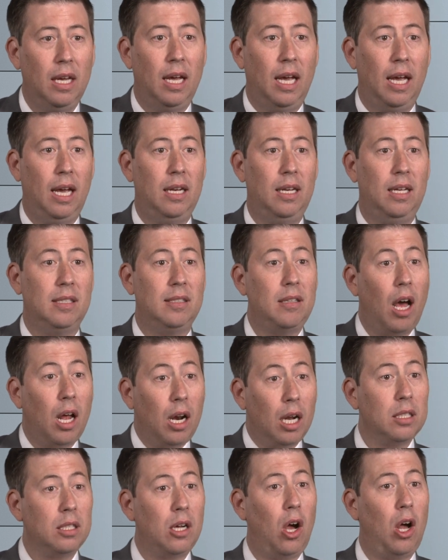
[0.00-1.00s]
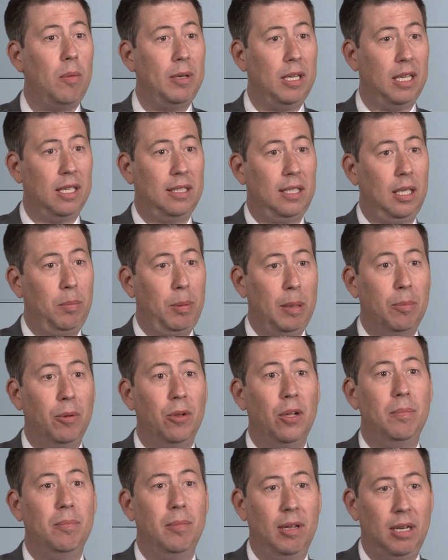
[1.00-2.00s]
And it's not uncommon to see
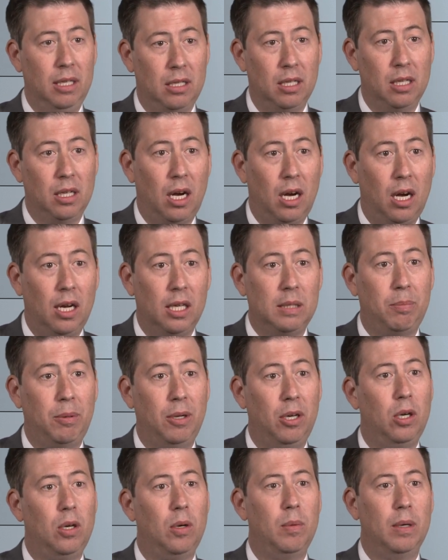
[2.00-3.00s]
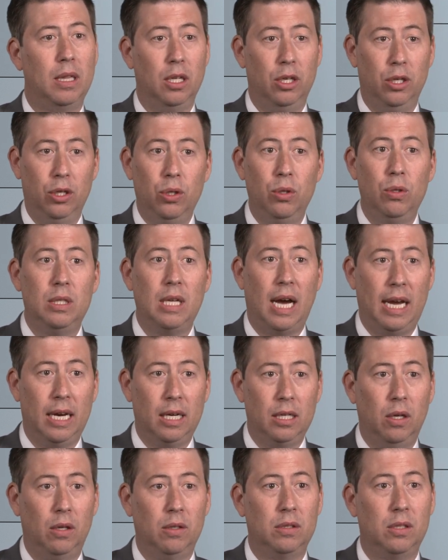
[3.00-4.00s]
people admitted to the hospital with a new
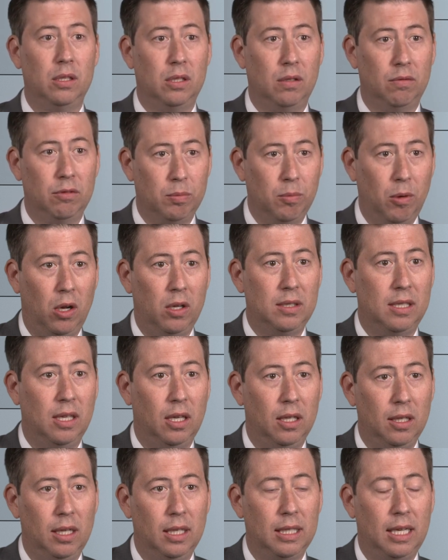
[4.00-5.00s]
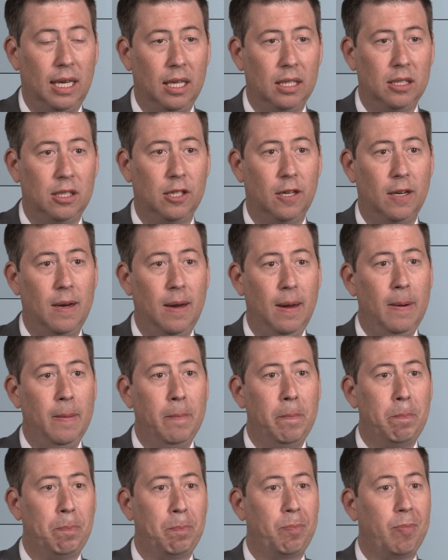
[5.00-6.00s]
diagnosis of small cell lung cancer
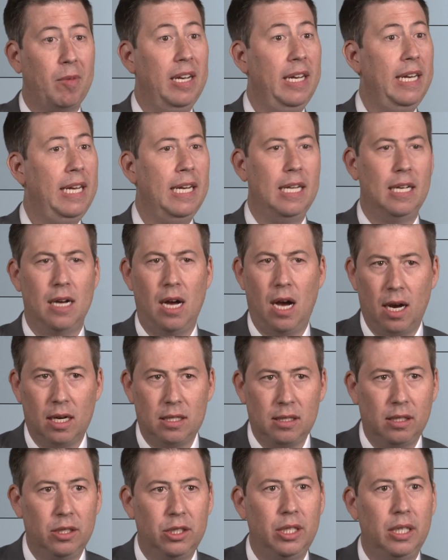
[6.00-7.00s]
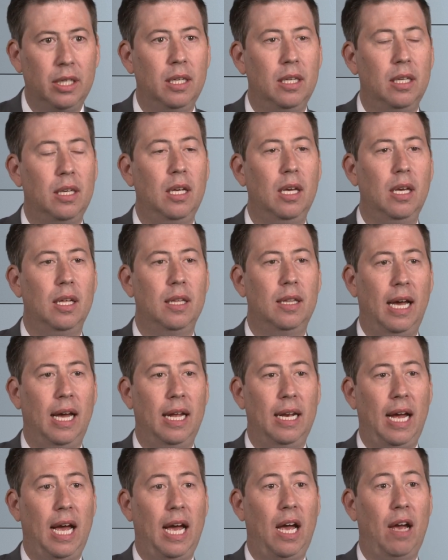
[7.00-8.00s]
needing oxygen
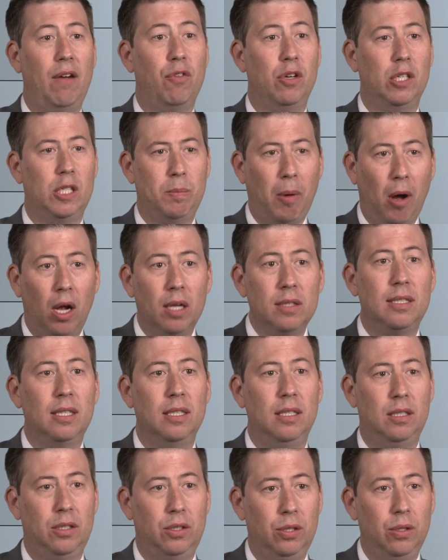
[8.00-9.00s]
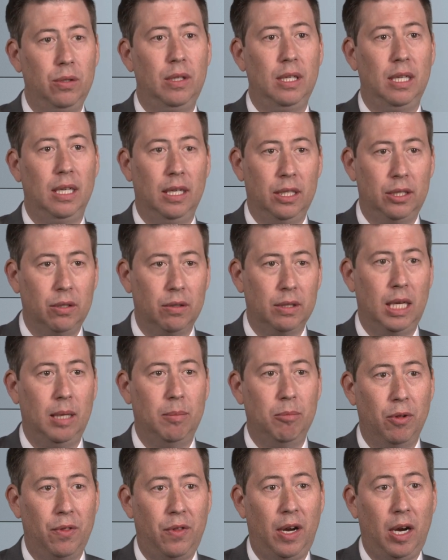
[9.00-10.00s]
that have responses to the initial
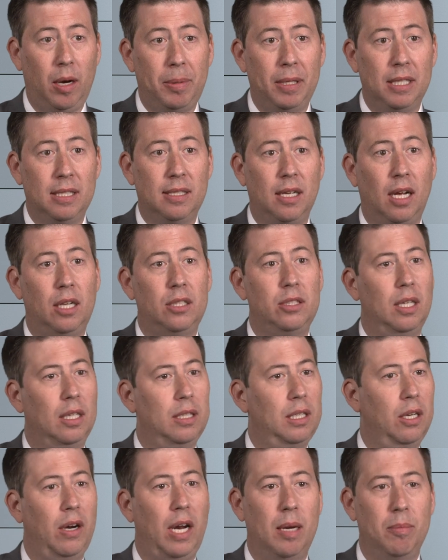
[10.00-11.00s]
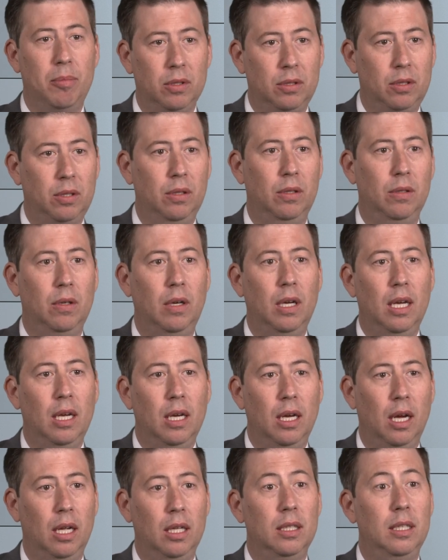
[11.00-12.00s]
chemotherapy such that they're able to
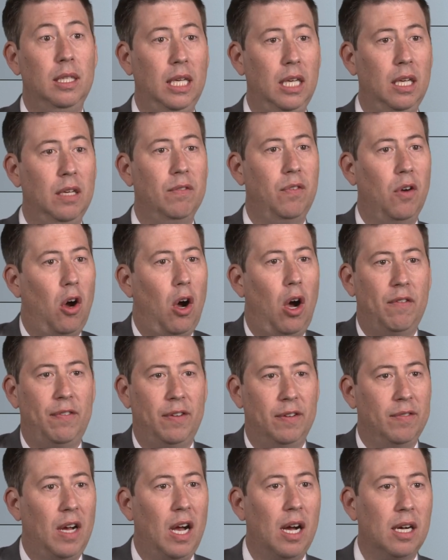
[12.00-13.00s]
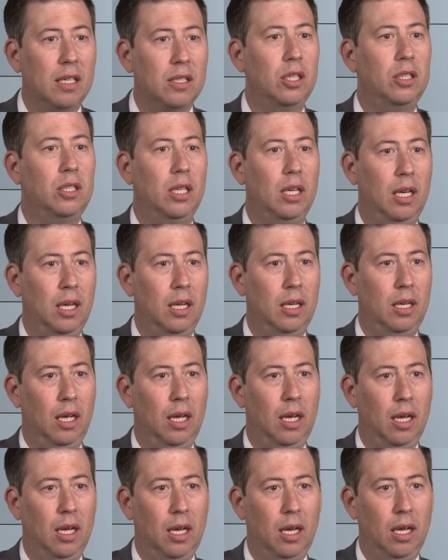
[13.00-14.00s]
uh, leave off of oxygen
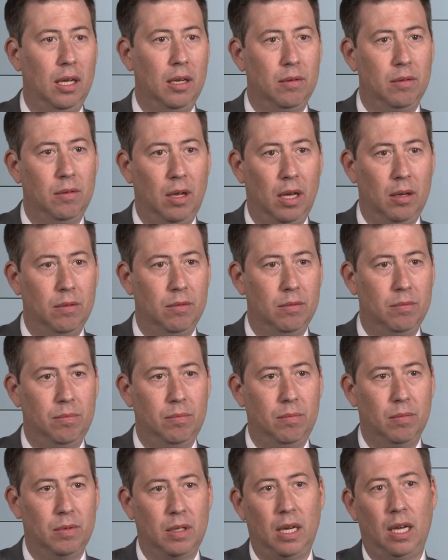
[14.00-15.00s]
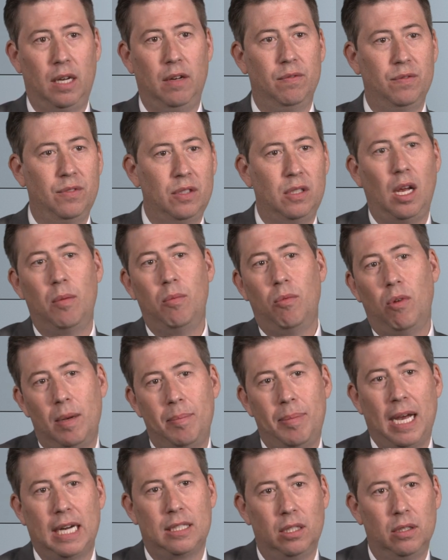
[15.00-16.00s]
and, and, and, kind of somewhat
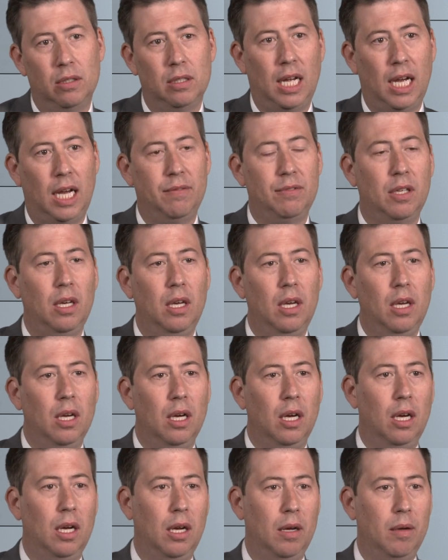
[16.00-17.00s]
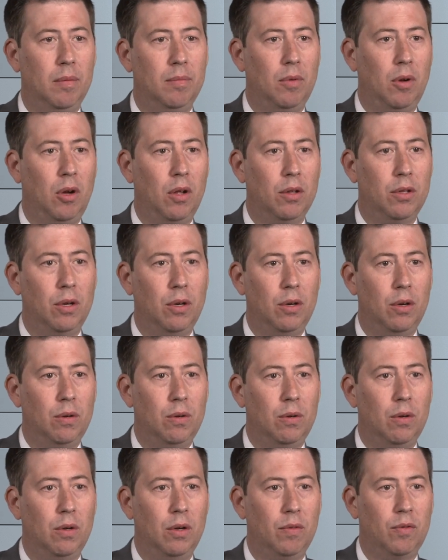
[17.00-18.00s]
back to their lives, um,
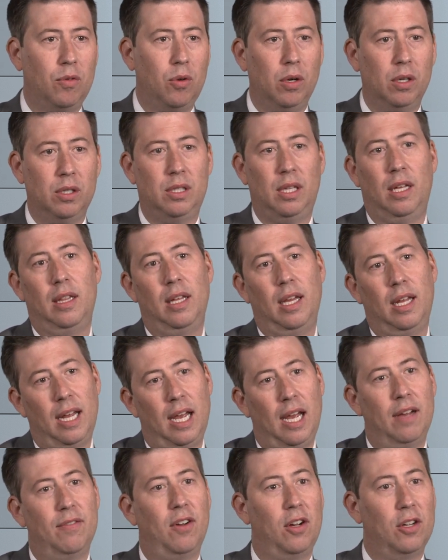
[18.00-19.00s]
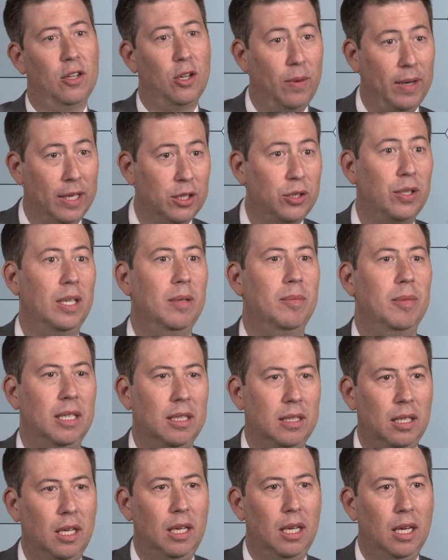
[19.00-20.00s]
although, of course, they then have ongoing
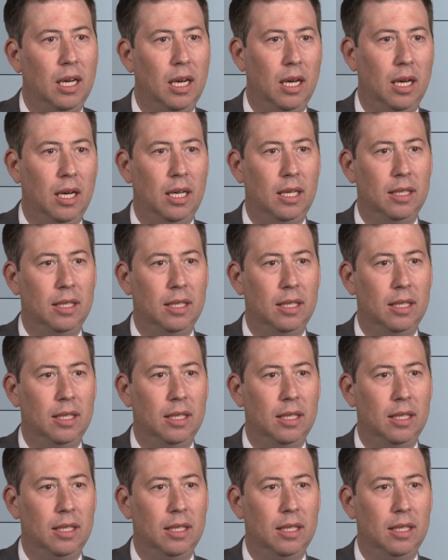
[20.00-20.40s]
treatment uh,